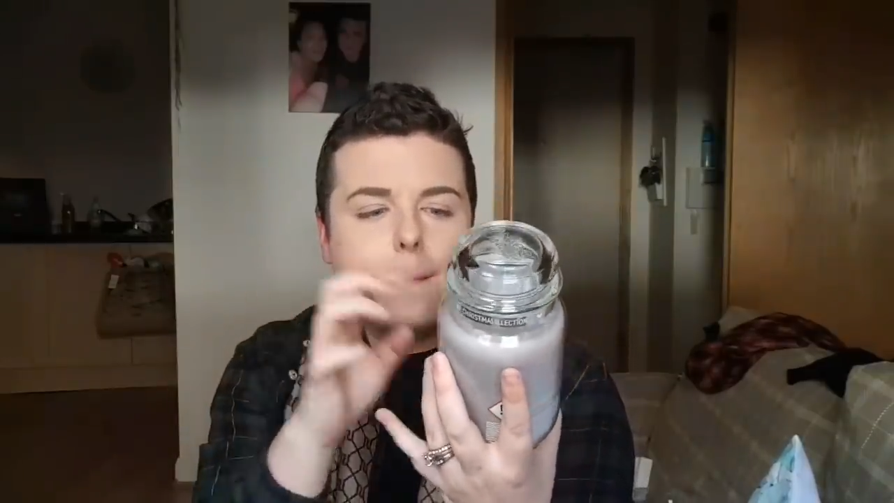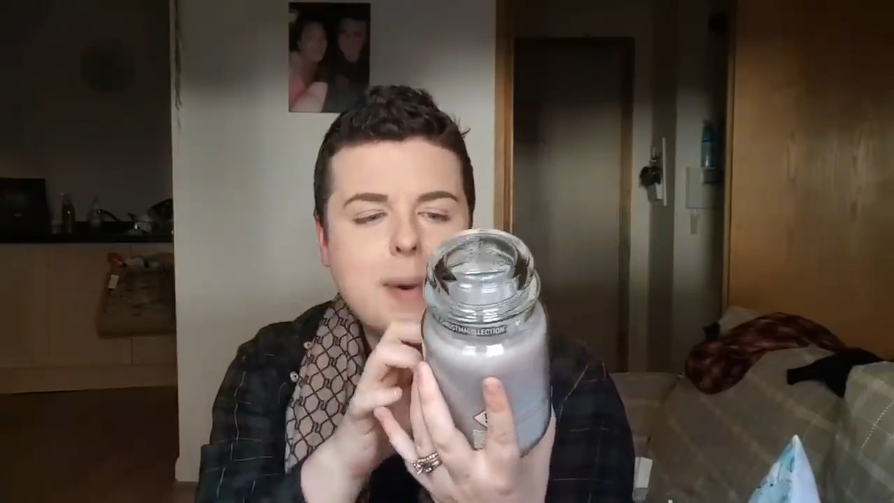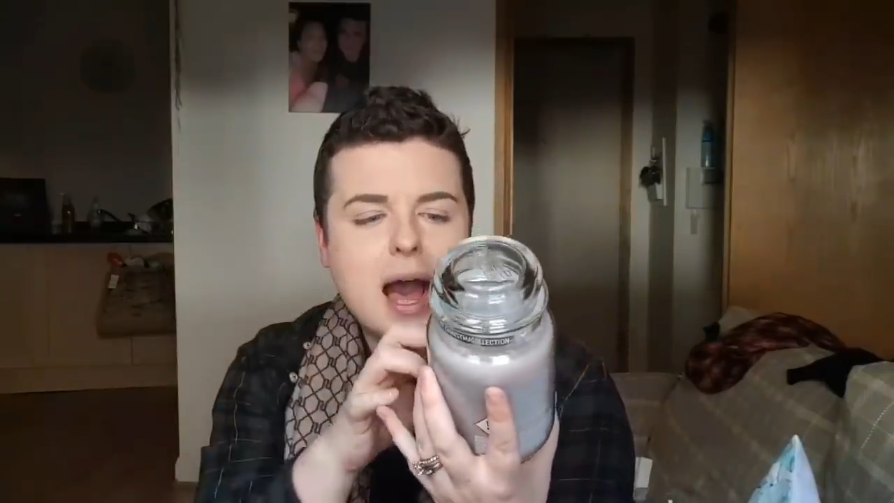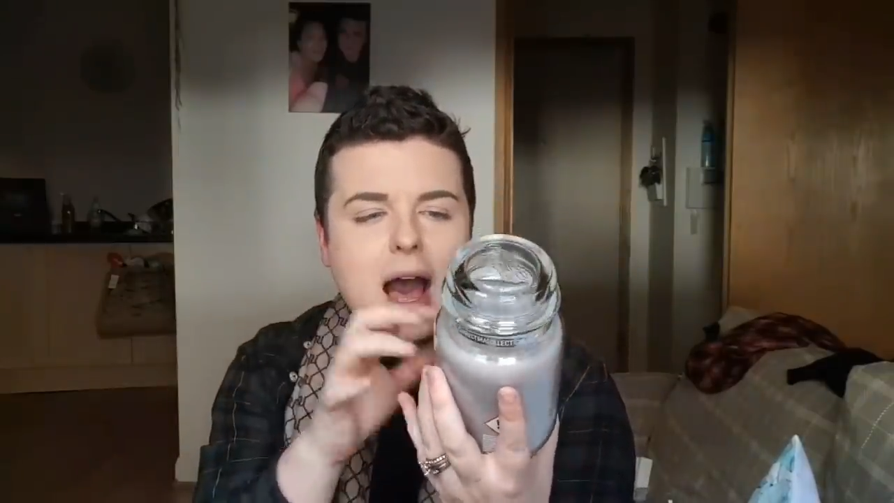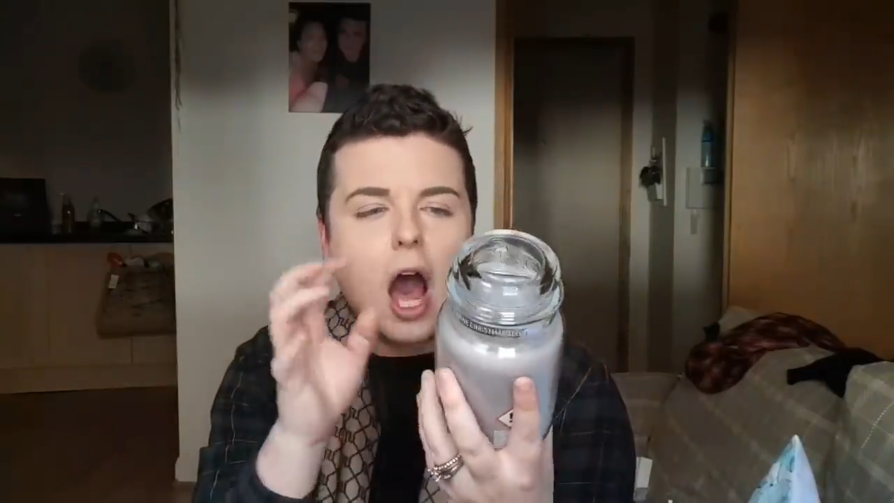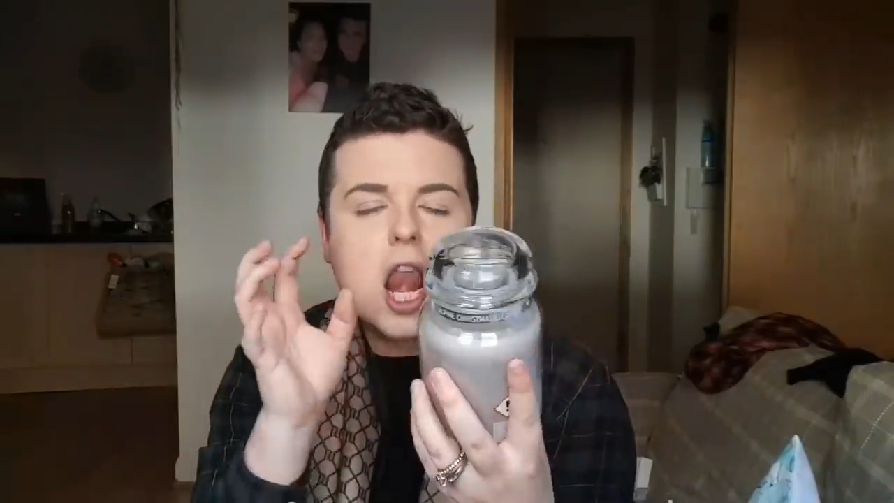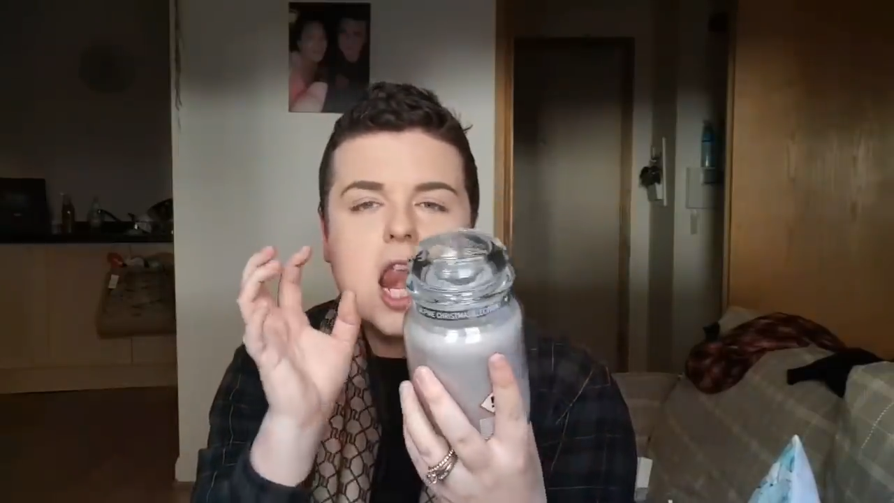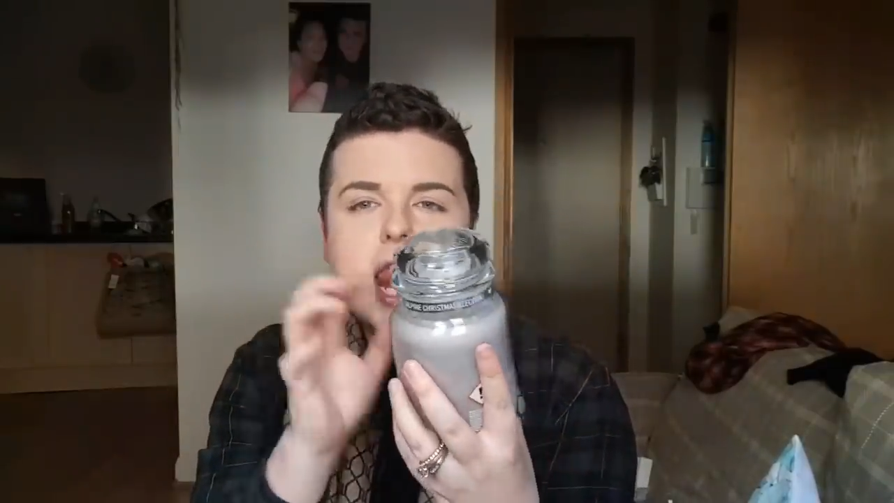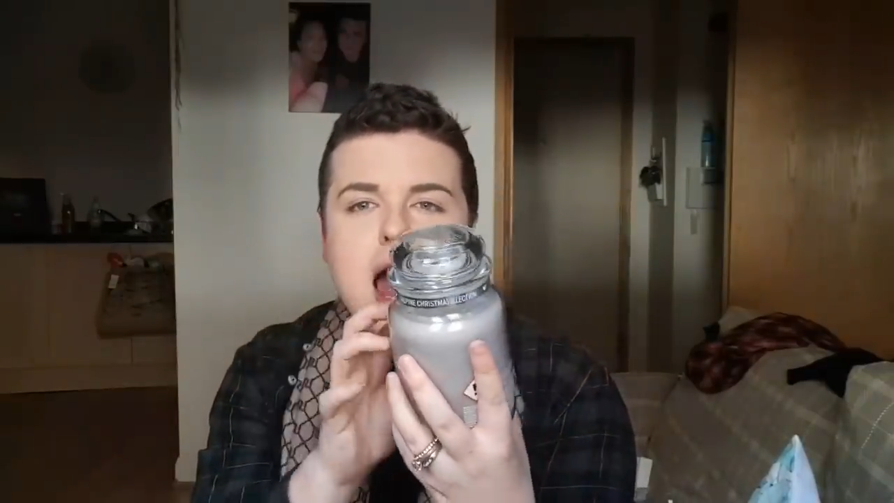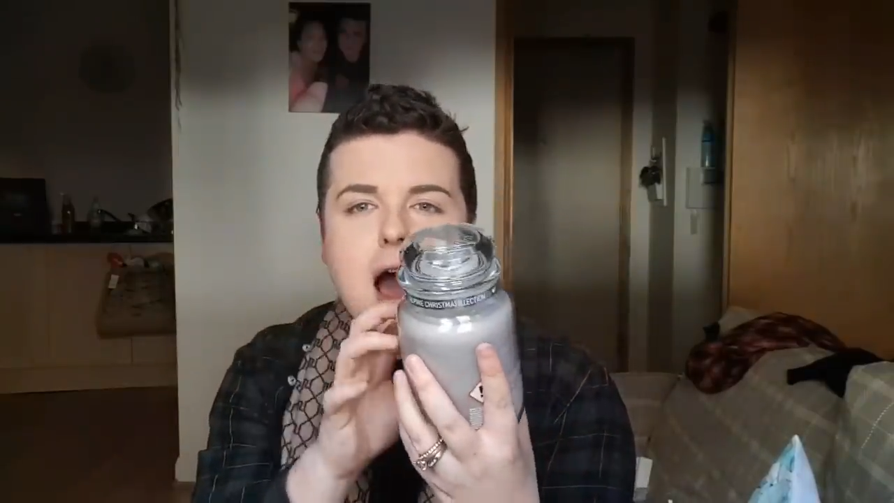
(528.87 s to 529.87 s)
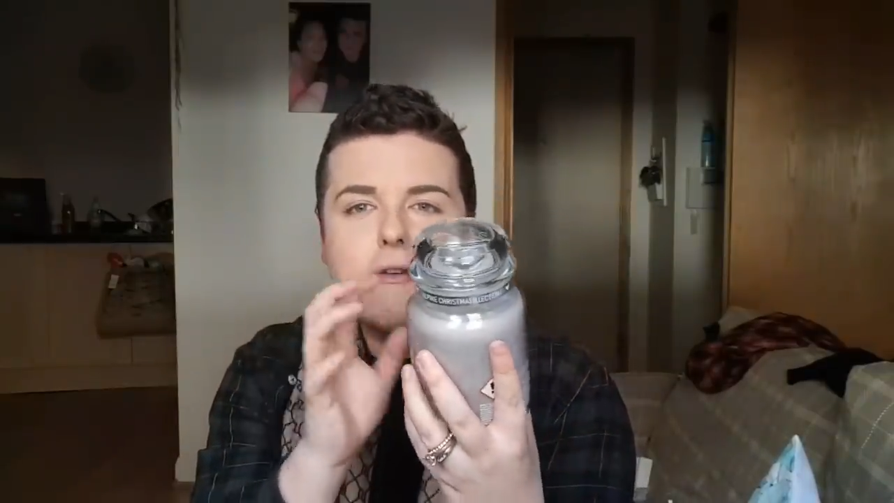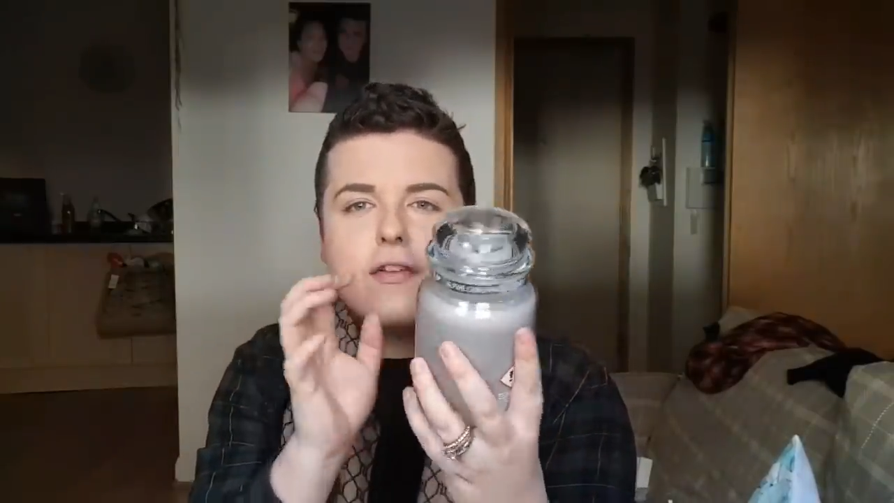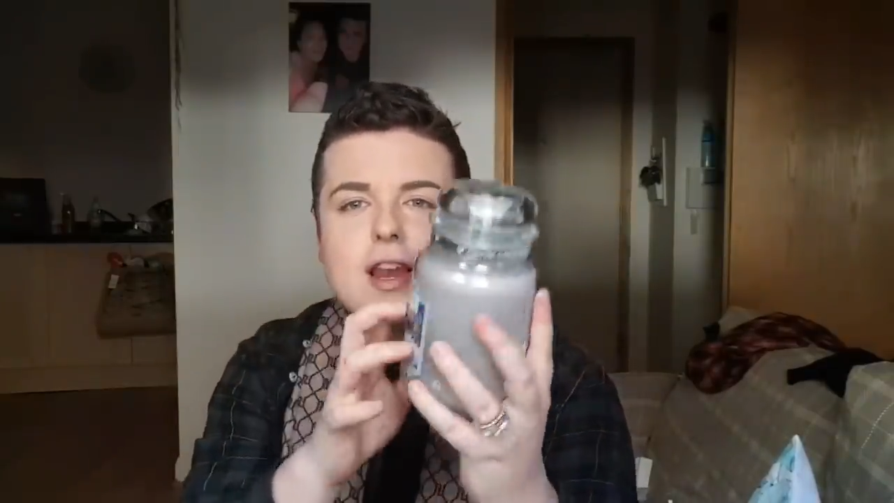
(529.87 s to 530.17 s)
but I love,